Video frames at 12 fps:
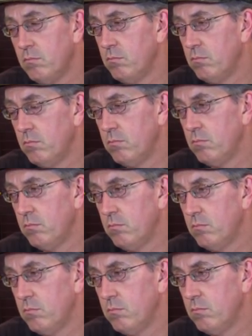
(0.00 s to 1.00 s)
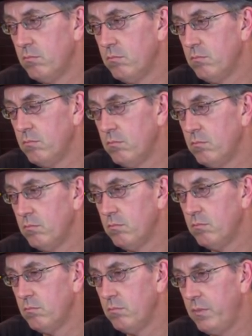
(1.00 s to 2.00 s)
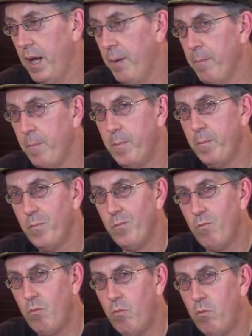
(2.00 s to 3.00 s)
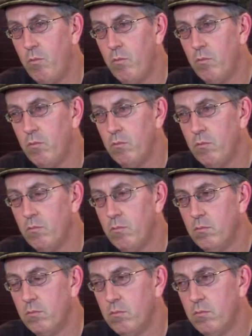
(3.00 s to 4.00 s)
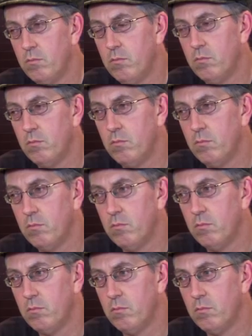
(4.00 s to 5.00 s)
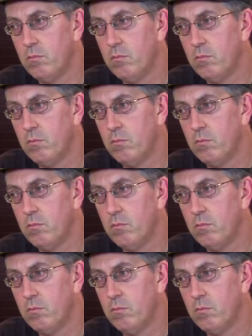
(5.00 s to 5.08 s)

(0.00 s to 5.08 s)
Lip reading: (silent)